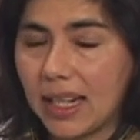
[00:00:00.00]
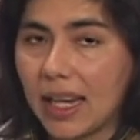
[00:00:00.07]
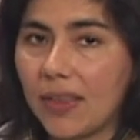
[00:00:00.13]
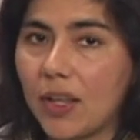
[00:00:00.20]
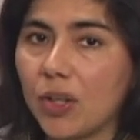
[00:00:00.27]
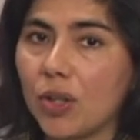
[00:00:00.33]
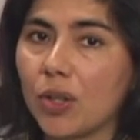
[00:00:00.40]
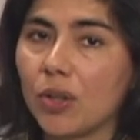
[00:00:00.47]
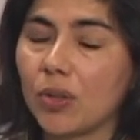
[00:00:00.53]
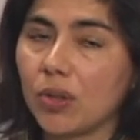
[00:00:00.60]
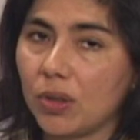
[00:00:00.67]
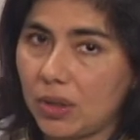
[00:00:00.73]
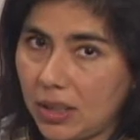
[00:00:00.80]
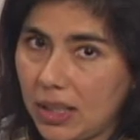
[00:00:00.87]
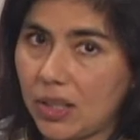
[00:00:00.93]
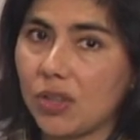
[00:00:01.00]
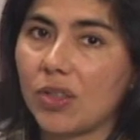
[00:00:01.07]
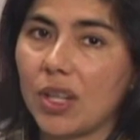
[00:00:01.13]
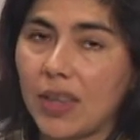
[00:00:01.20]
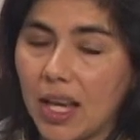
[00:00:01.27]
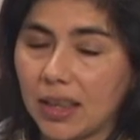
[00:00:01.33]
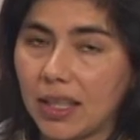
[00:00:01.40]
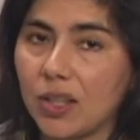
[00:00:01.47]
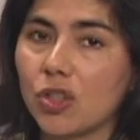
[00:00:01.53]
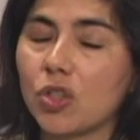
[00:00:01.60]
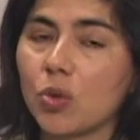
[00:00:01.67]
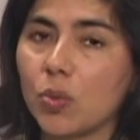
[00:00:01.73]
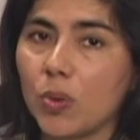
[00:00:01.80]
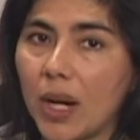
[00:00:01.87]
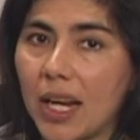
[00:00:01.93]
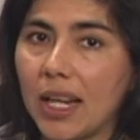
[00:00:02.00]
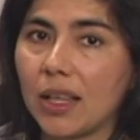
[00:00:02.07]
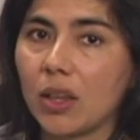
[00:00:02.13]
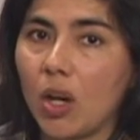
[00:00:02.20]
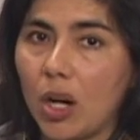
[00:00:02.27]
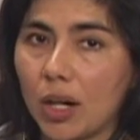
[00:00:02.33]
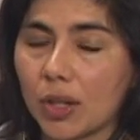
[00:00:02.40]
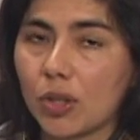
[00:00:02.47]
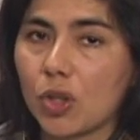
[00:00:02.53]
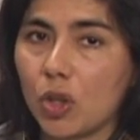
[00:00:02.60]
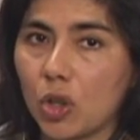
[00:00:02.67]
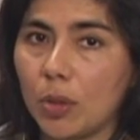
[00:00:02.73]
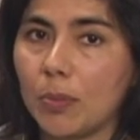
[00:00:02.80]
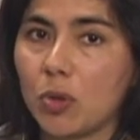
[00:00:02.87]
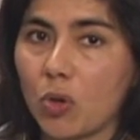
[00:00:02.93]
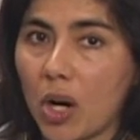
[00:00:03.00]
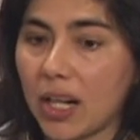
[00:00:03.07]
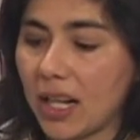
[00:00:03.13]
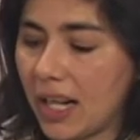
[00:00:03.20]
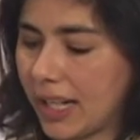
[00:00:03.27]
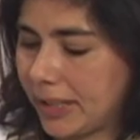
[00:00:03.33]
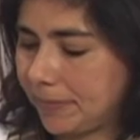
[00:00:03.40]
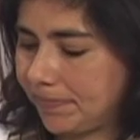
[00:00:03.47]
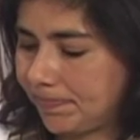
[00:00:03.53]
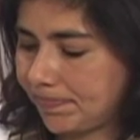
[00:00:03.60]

and then that leads to a long-term dry eye.